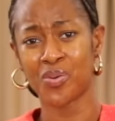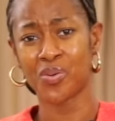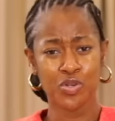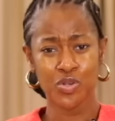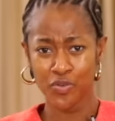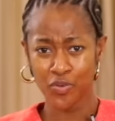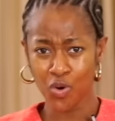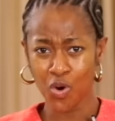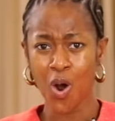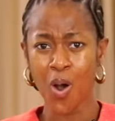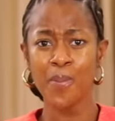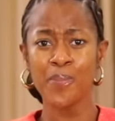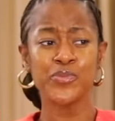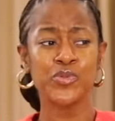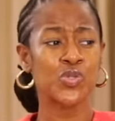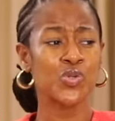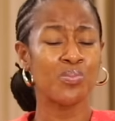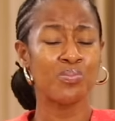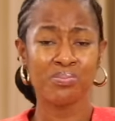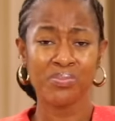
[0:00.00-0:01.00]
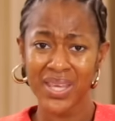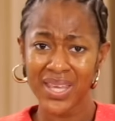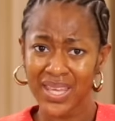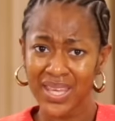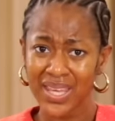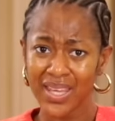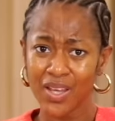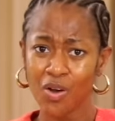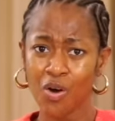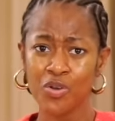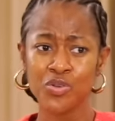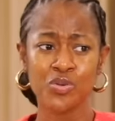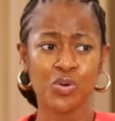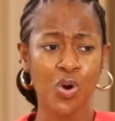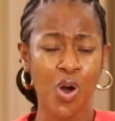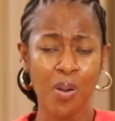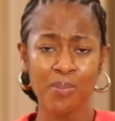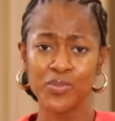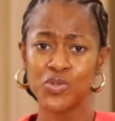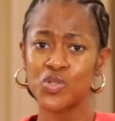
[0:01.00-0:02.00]
If you come to me, or you
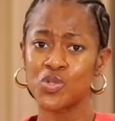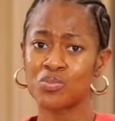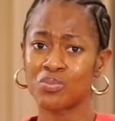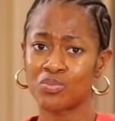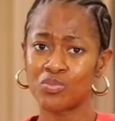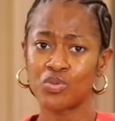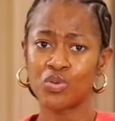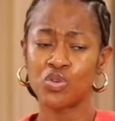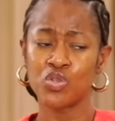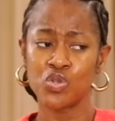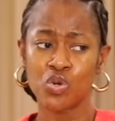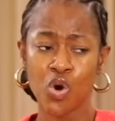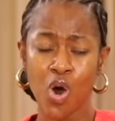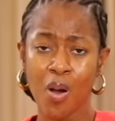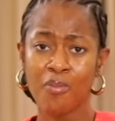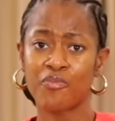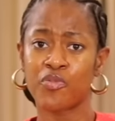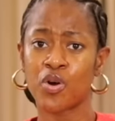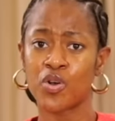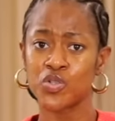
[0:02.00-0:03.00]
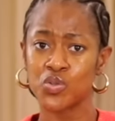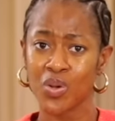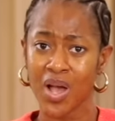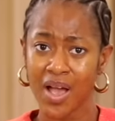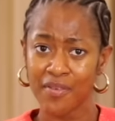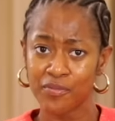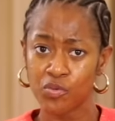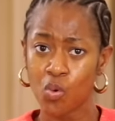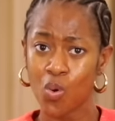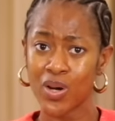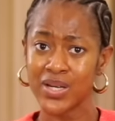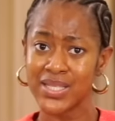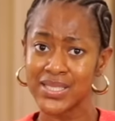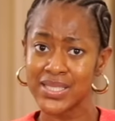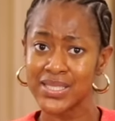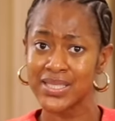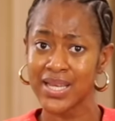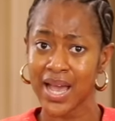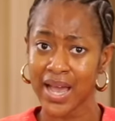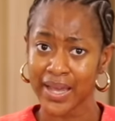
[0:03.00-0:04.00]
come for us to have quality
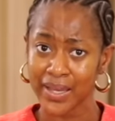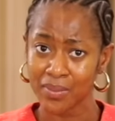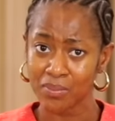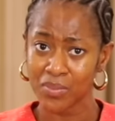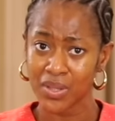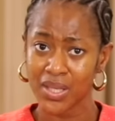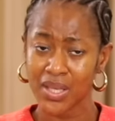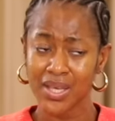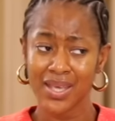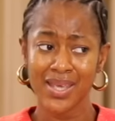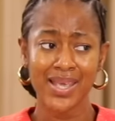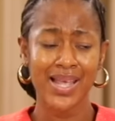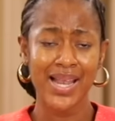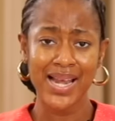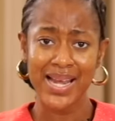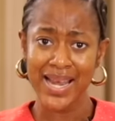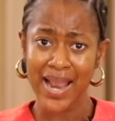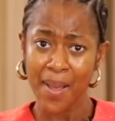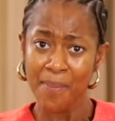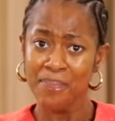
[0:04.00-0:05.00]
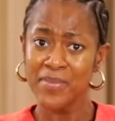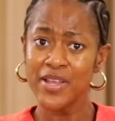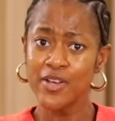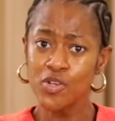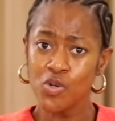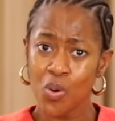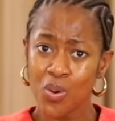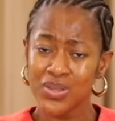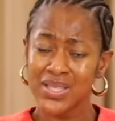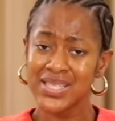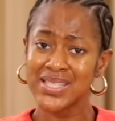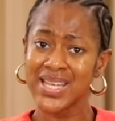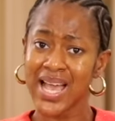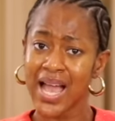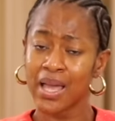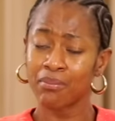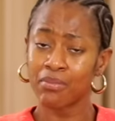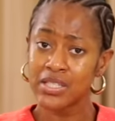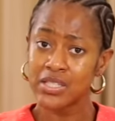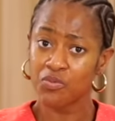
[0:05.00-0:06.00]
time, let me know the
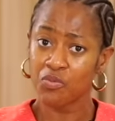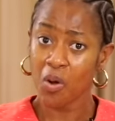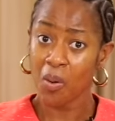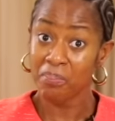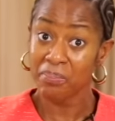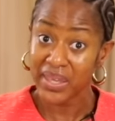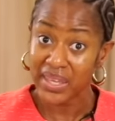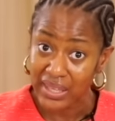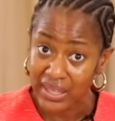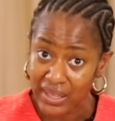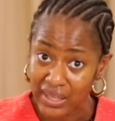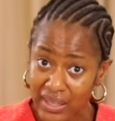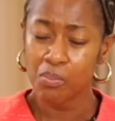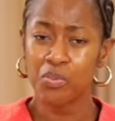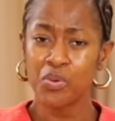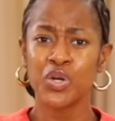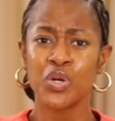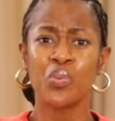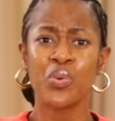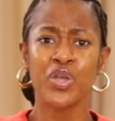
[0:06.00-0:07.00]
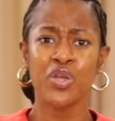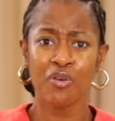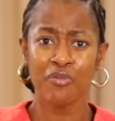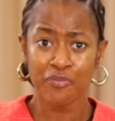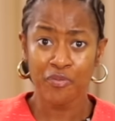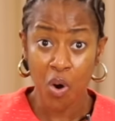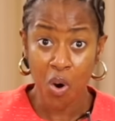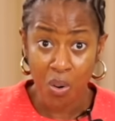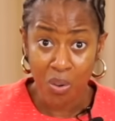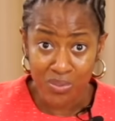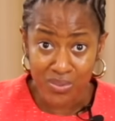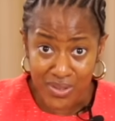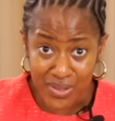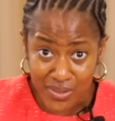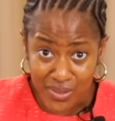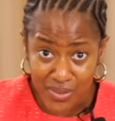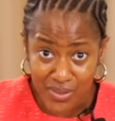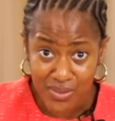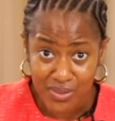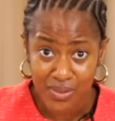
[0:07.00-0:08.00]
time is for me. Put away your
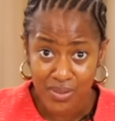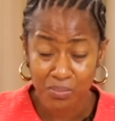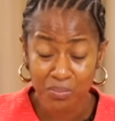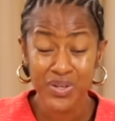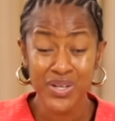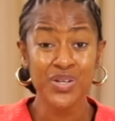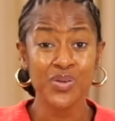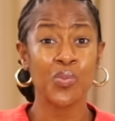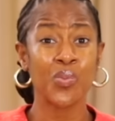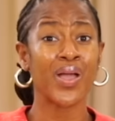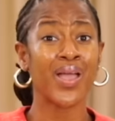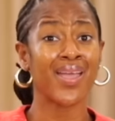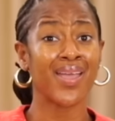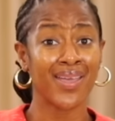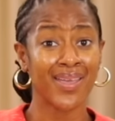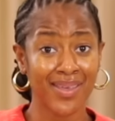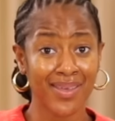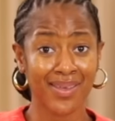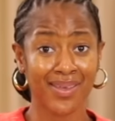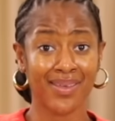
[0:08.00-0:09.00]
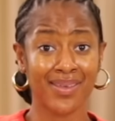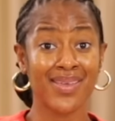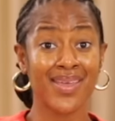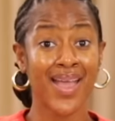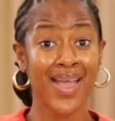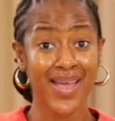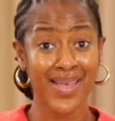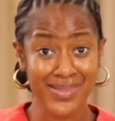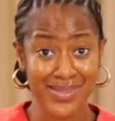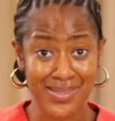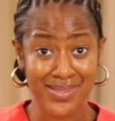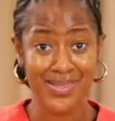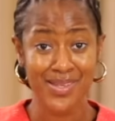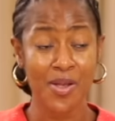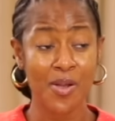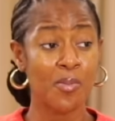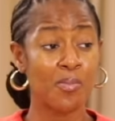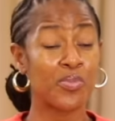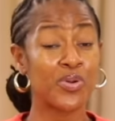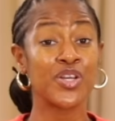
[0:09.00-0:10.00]
phones. Put it away. Yes,
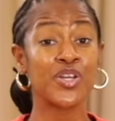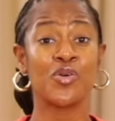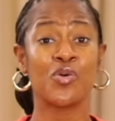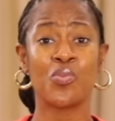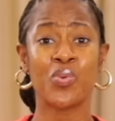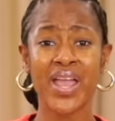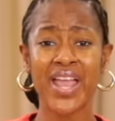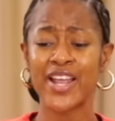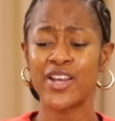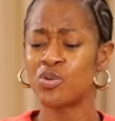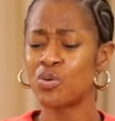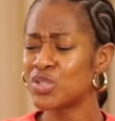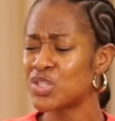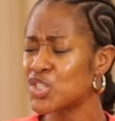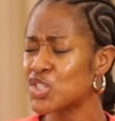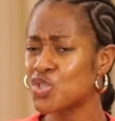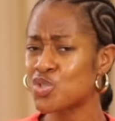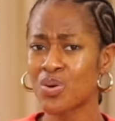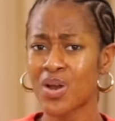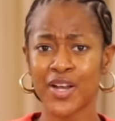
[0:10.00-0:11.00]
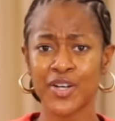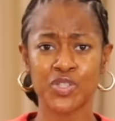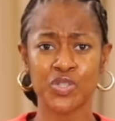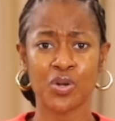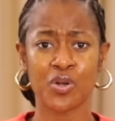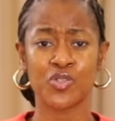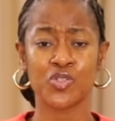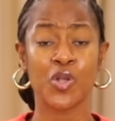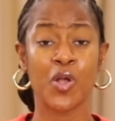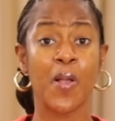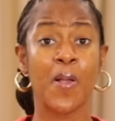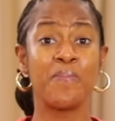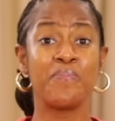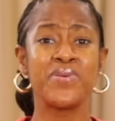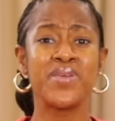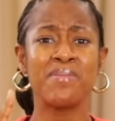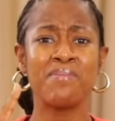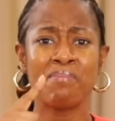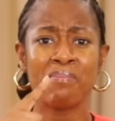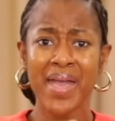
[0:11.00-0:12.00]
put it away. No distractions.
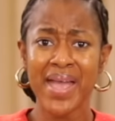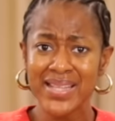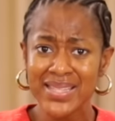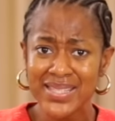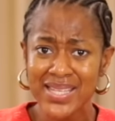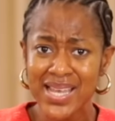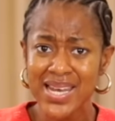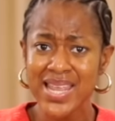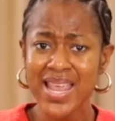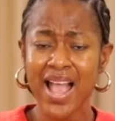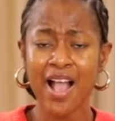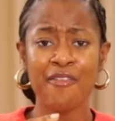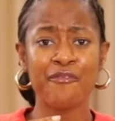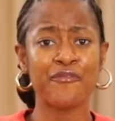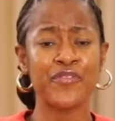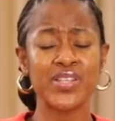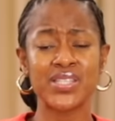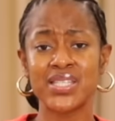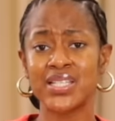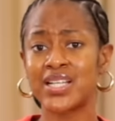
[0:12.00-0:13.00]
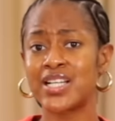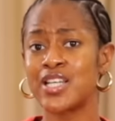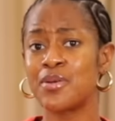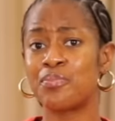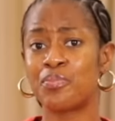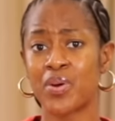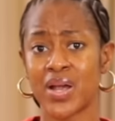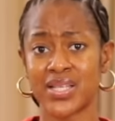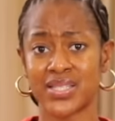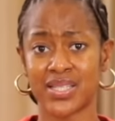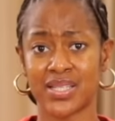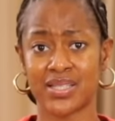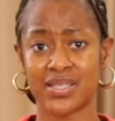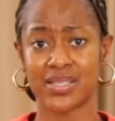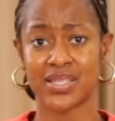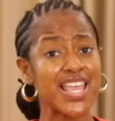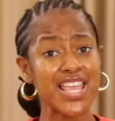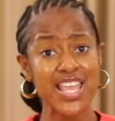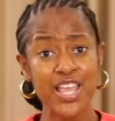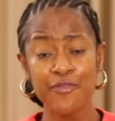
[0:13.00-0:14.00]
Be mentally and physically present.
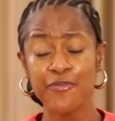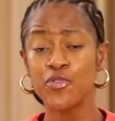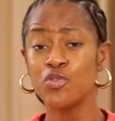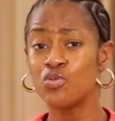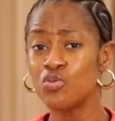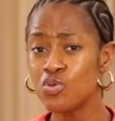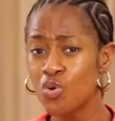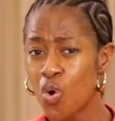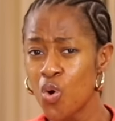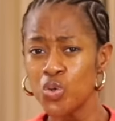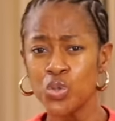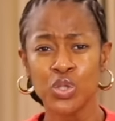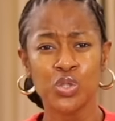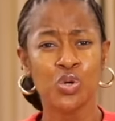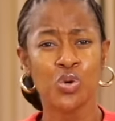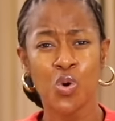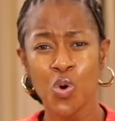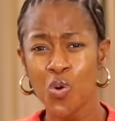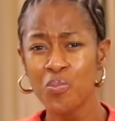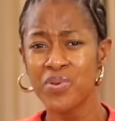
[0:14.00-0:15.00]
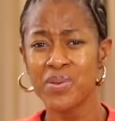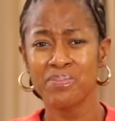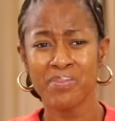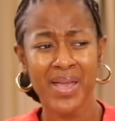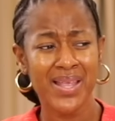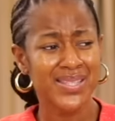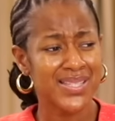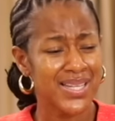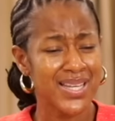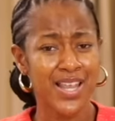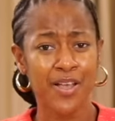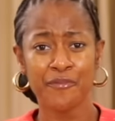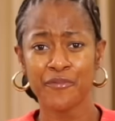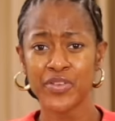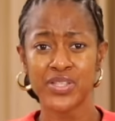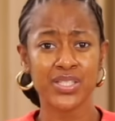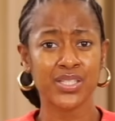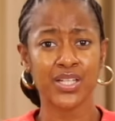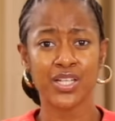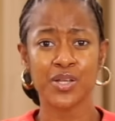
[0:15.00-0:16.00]
If you know you're not going to be mentally and
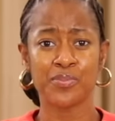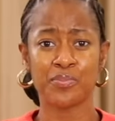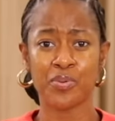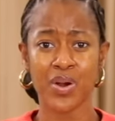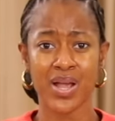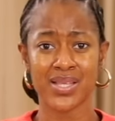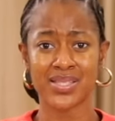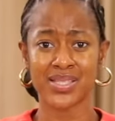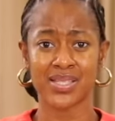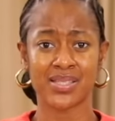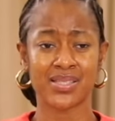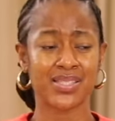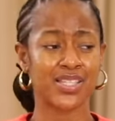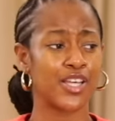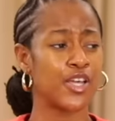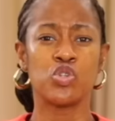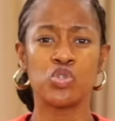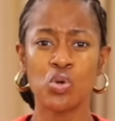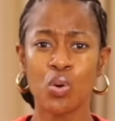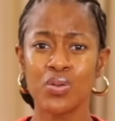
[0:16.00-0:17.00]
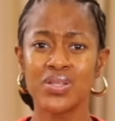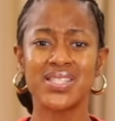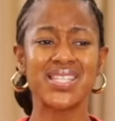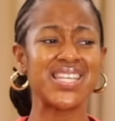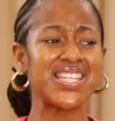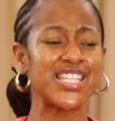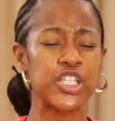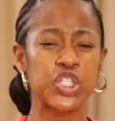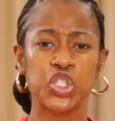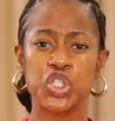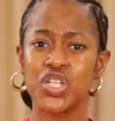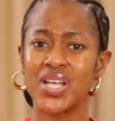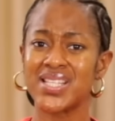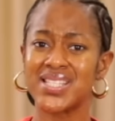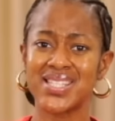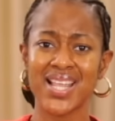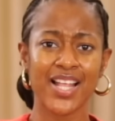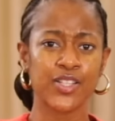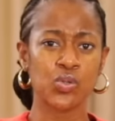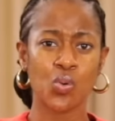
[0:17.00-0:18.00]
physically present, don't initiate
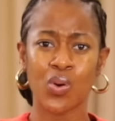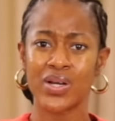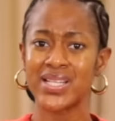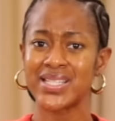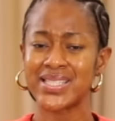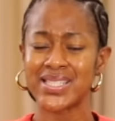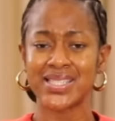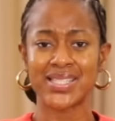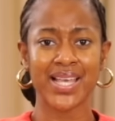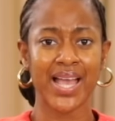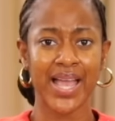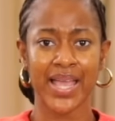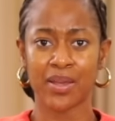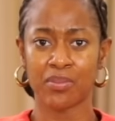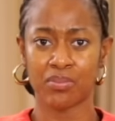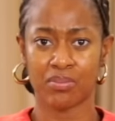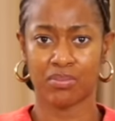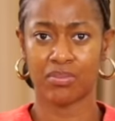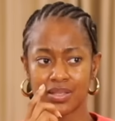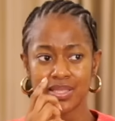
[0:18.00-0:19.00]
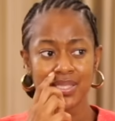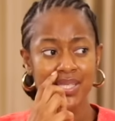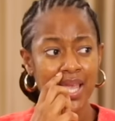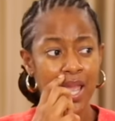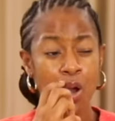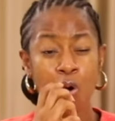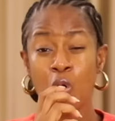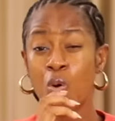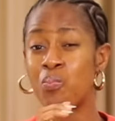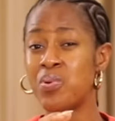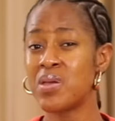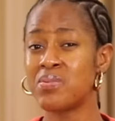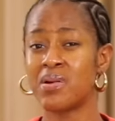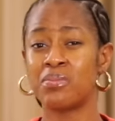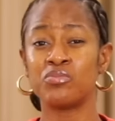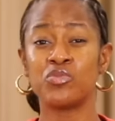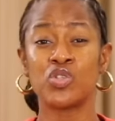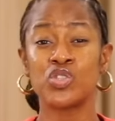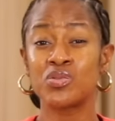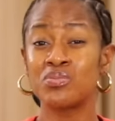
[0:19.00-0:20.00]
that quality time. Say, oh babe,
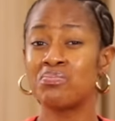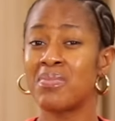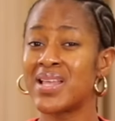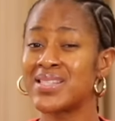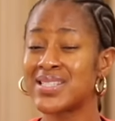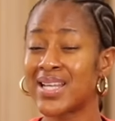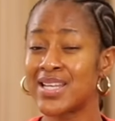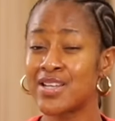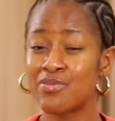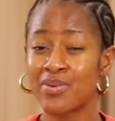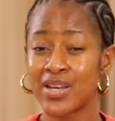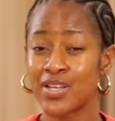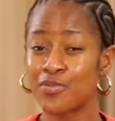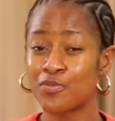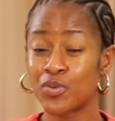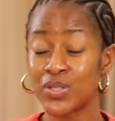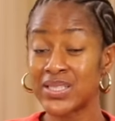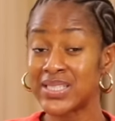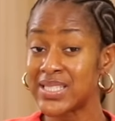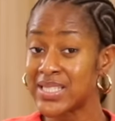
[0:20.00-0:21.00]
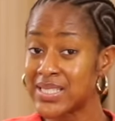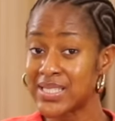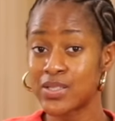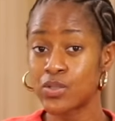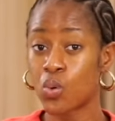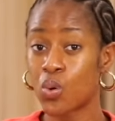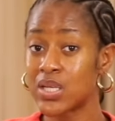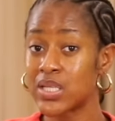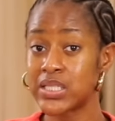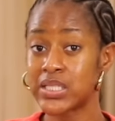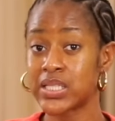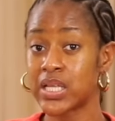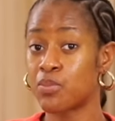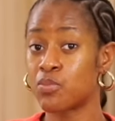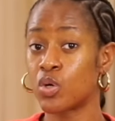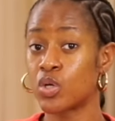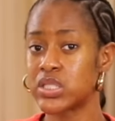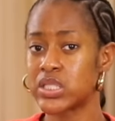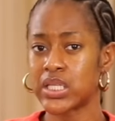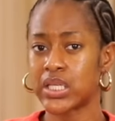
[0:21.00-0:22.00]
I'm not mentally ready for this quality time
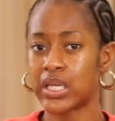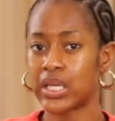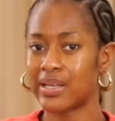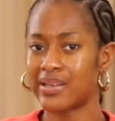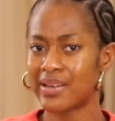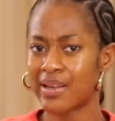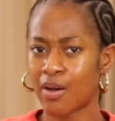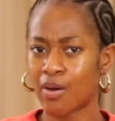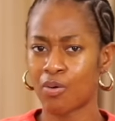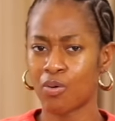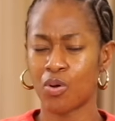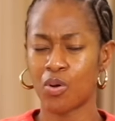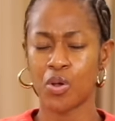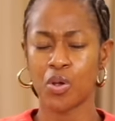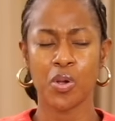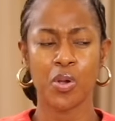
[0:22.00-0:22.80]
you're seeking now.